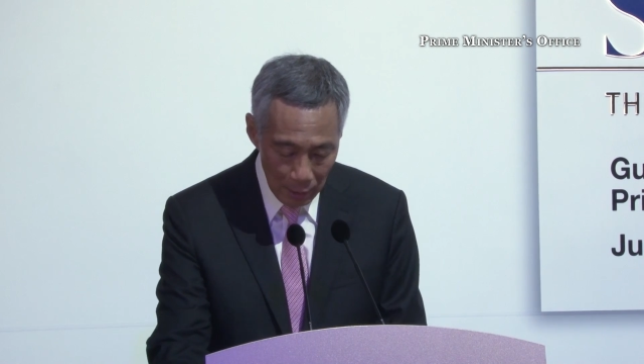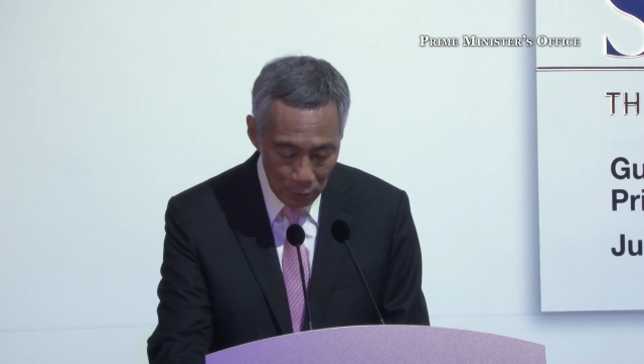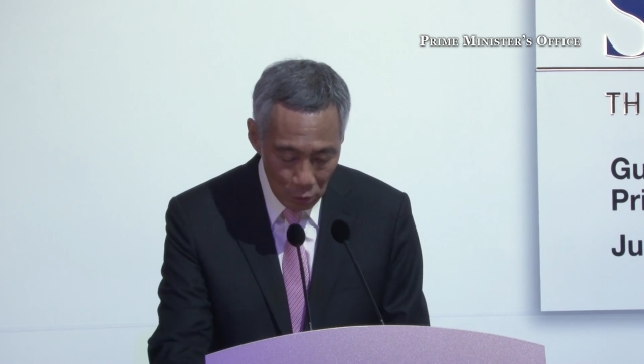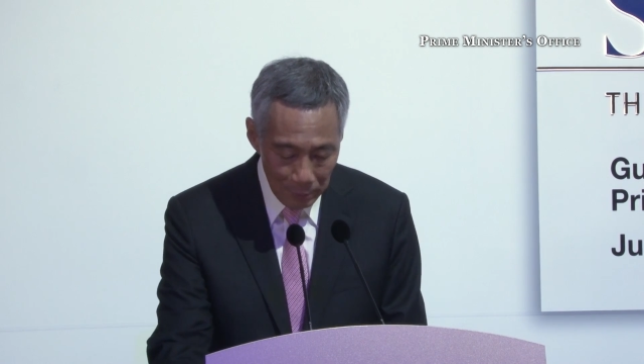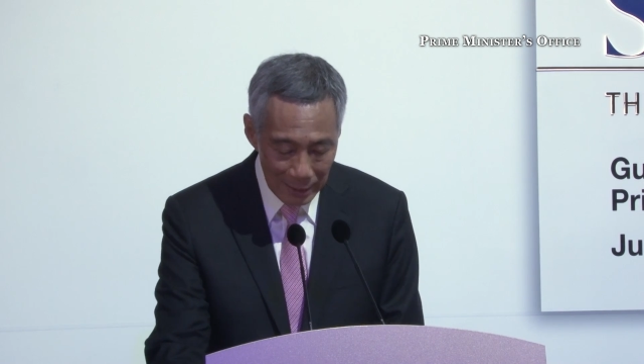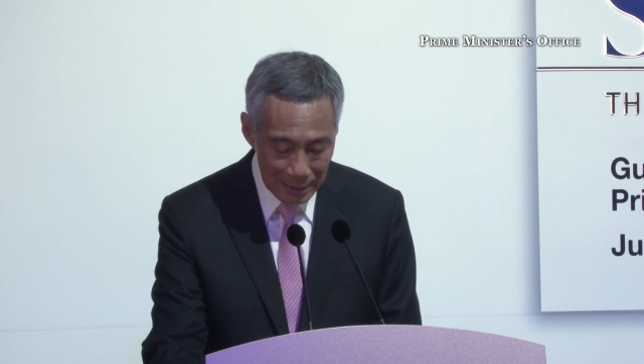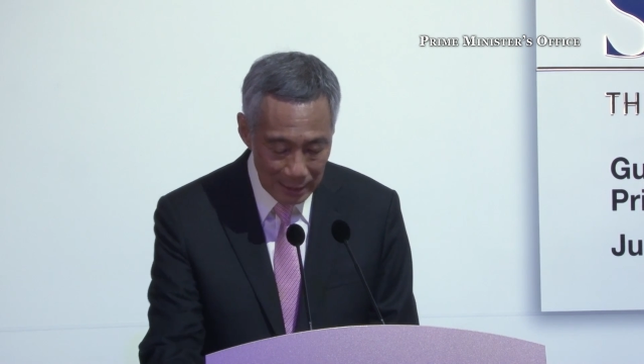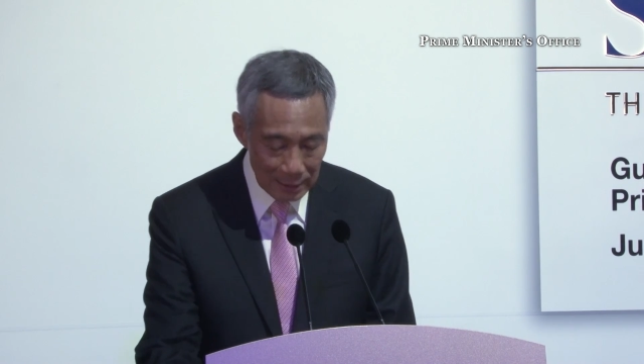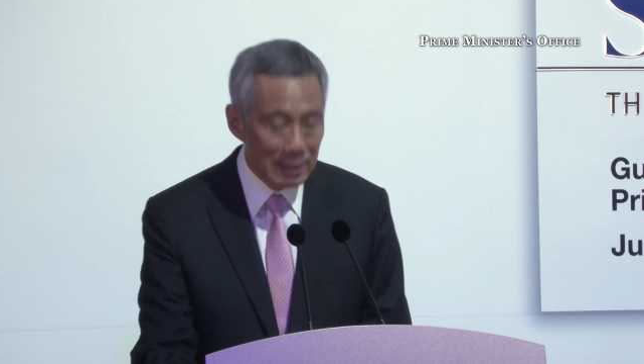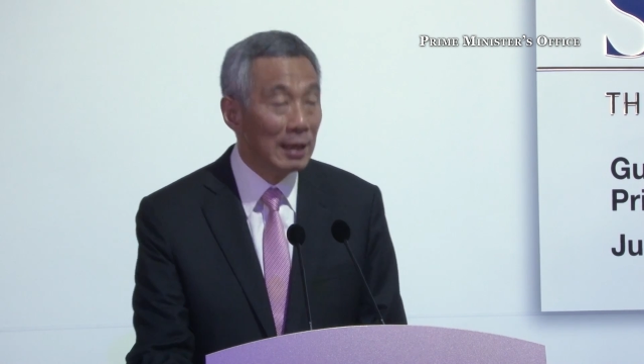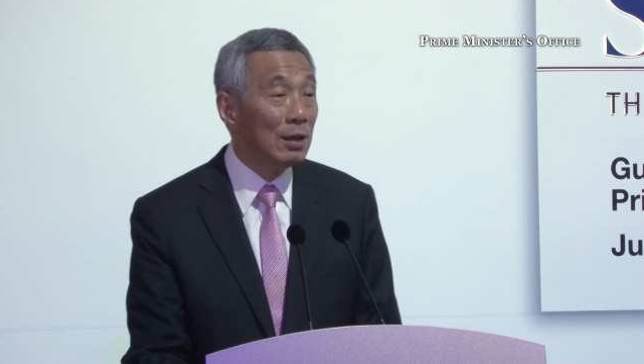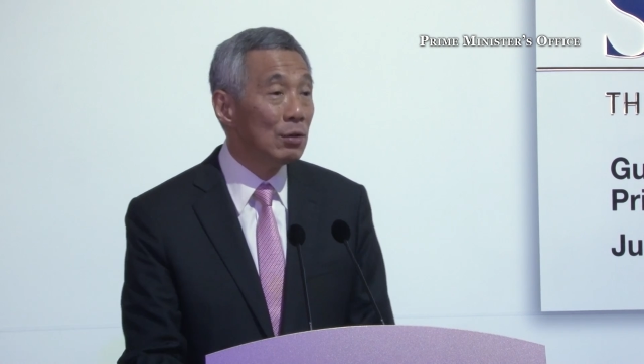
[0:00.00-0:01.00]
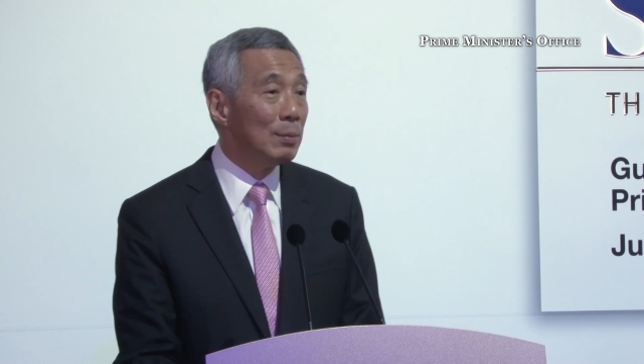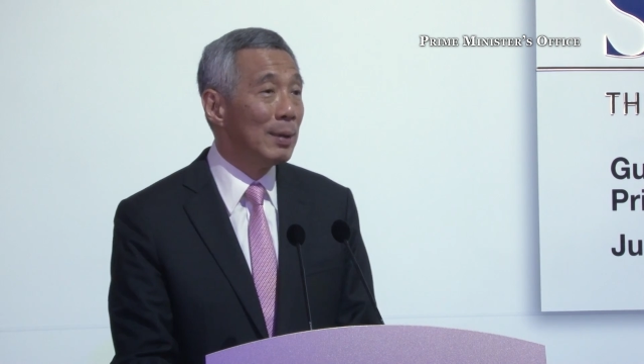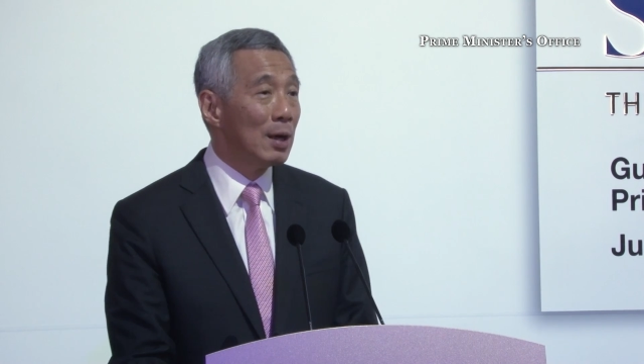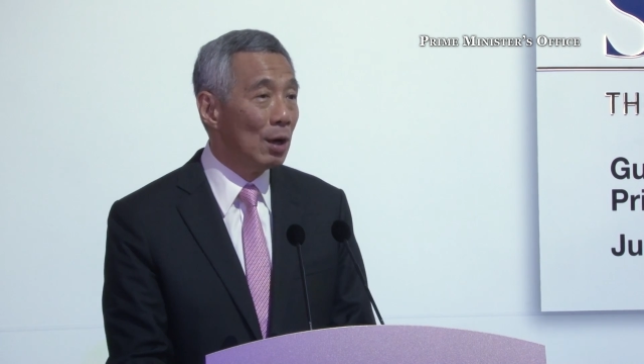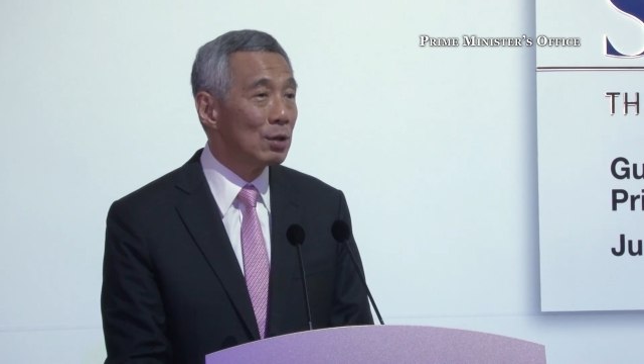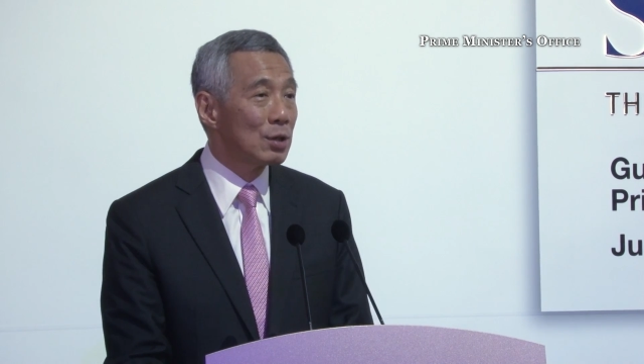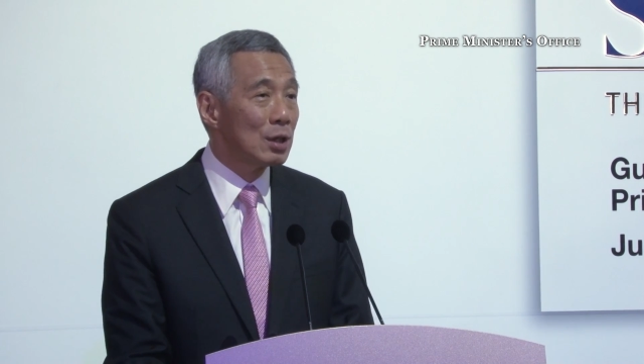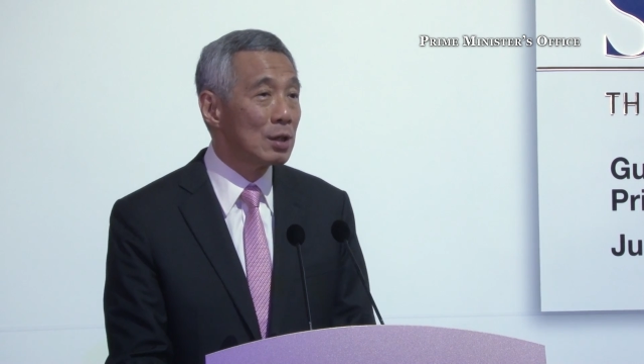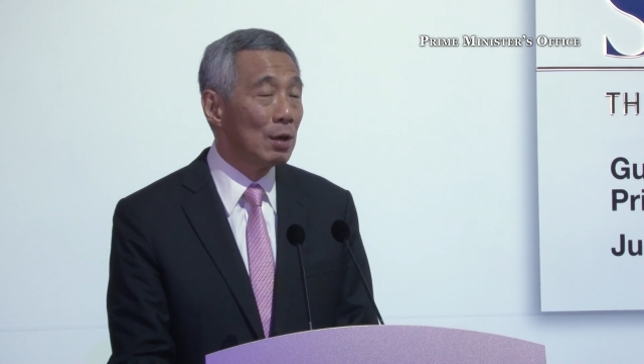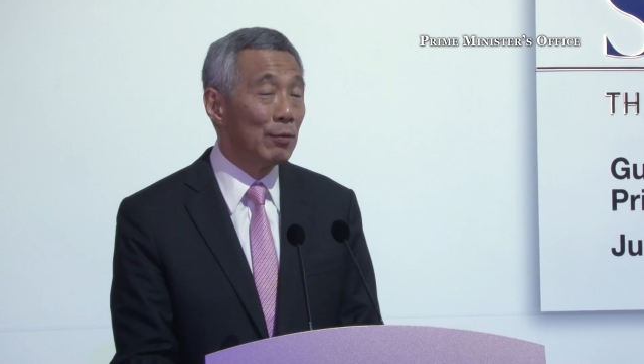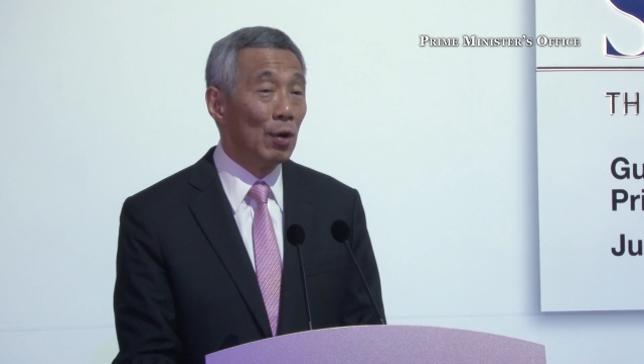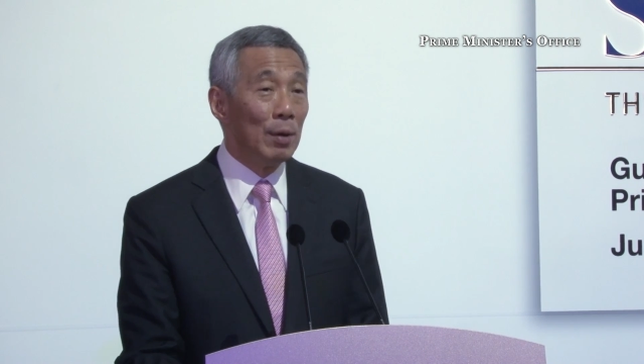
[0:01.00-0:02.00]
you must continue to be conscious
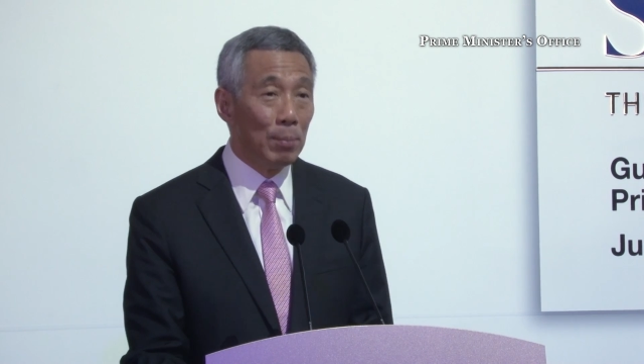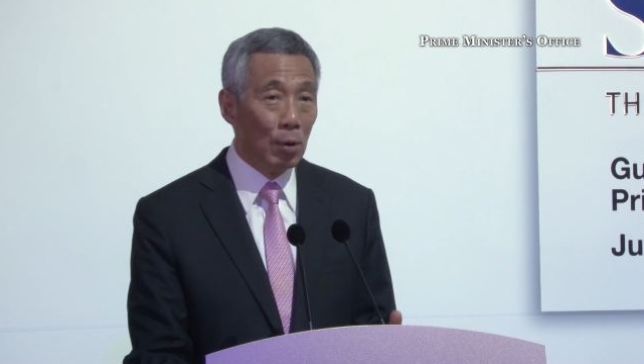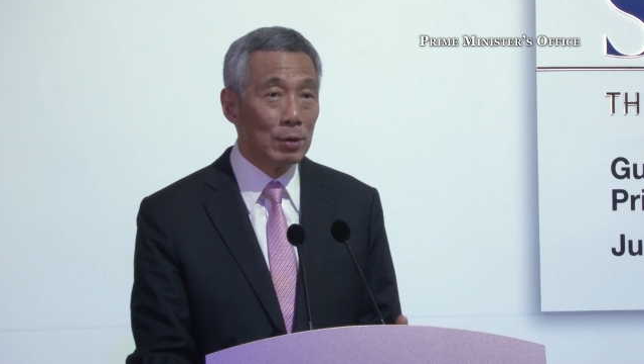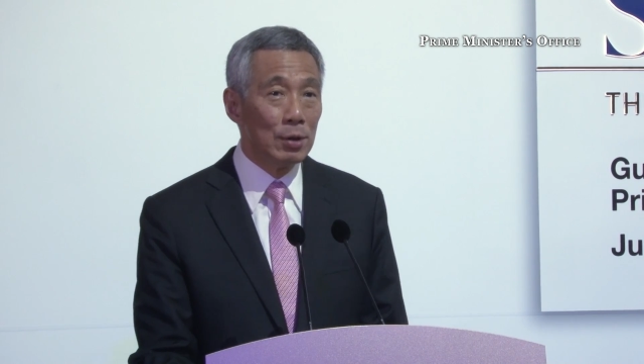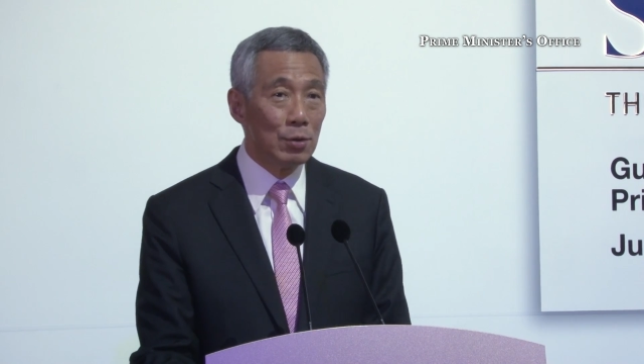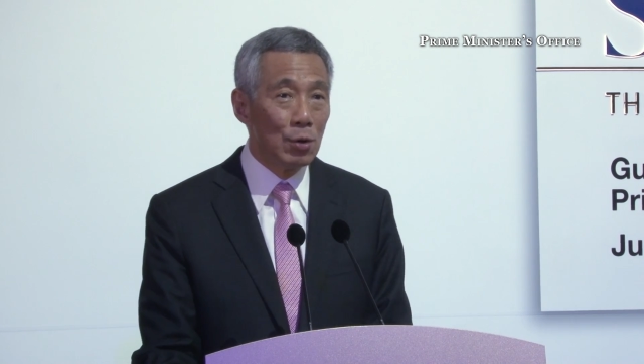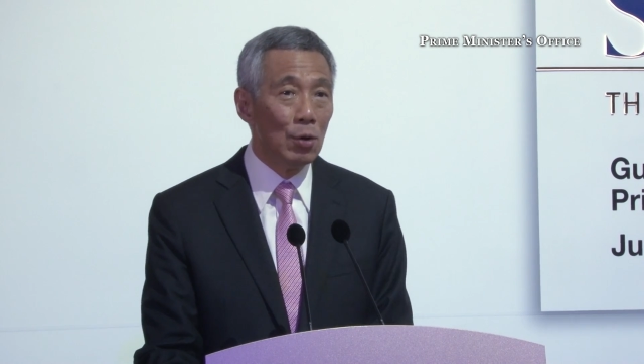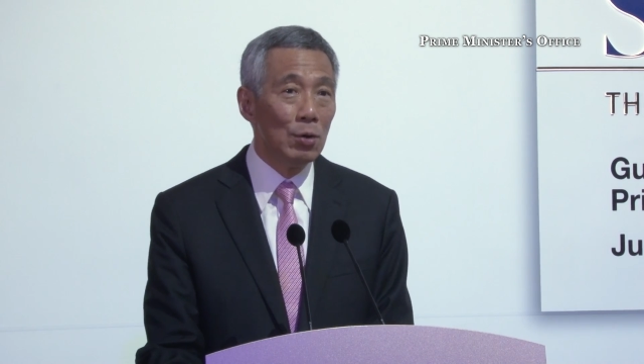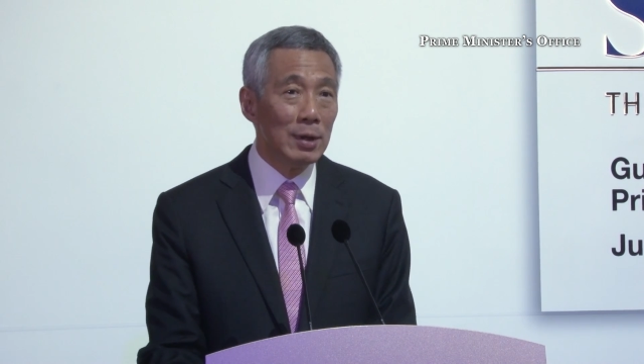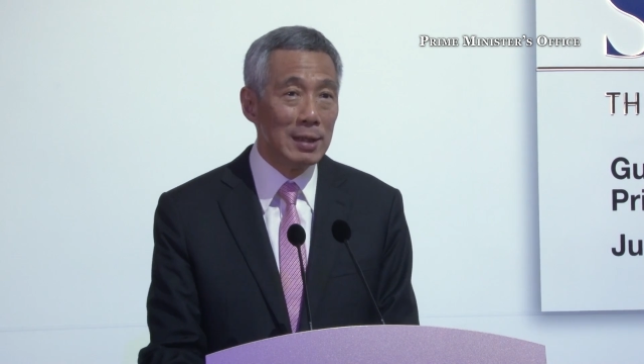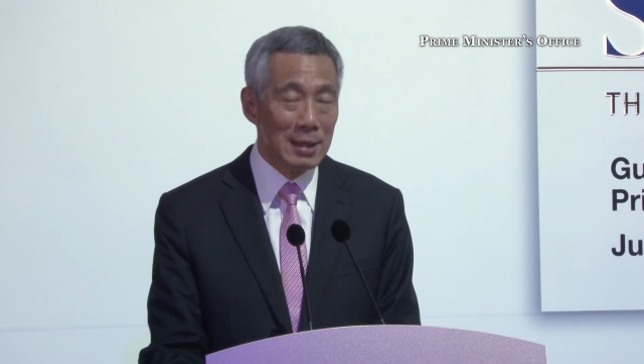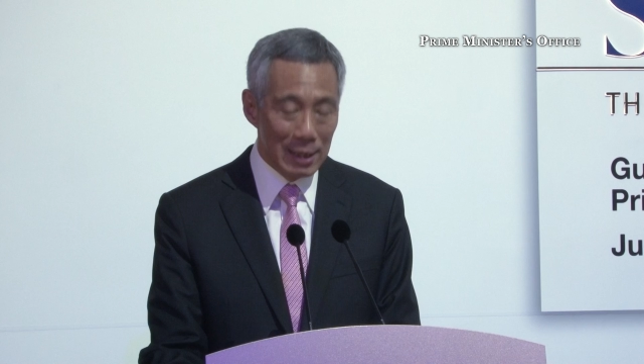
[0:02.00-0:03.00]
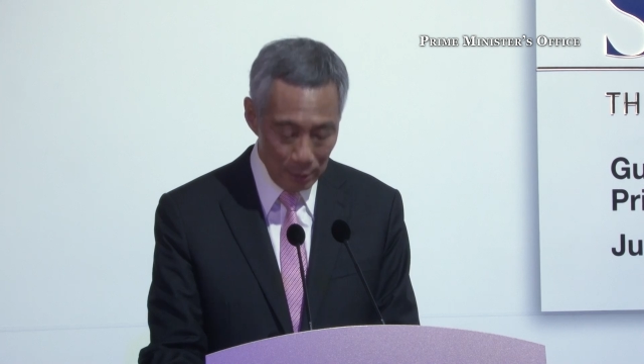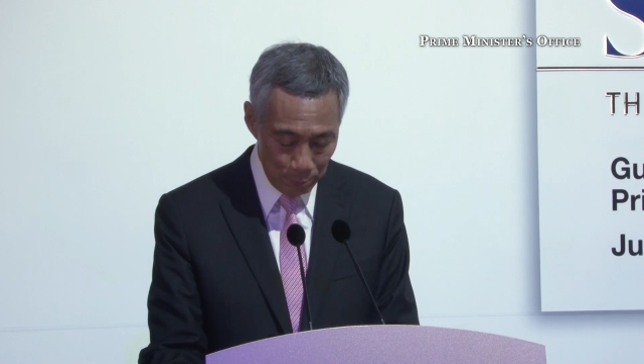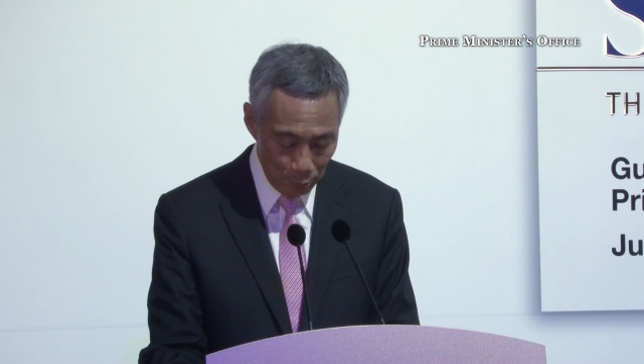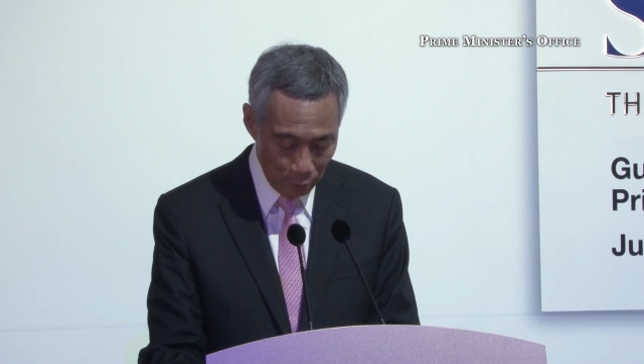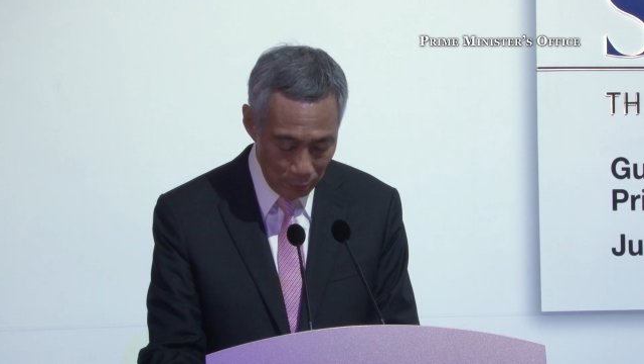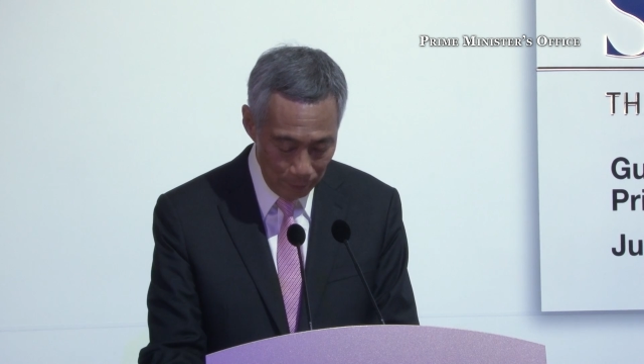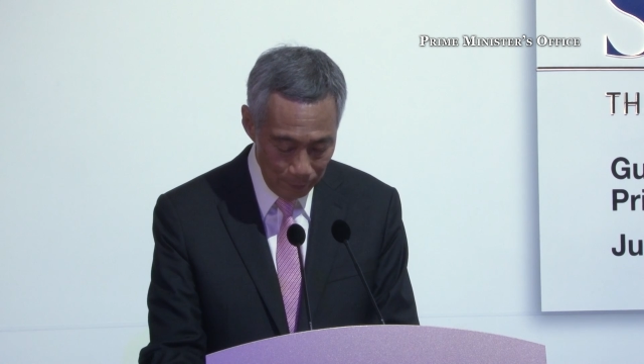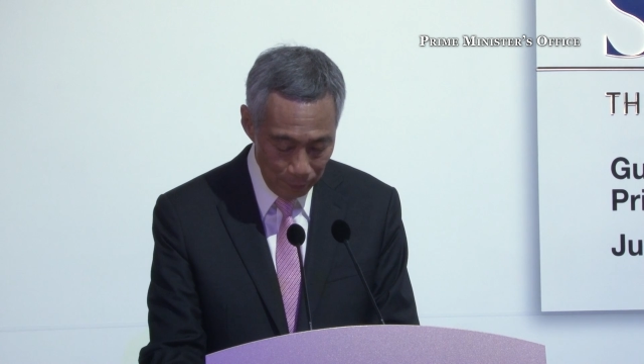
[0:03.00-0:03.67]
of your important role in Singapore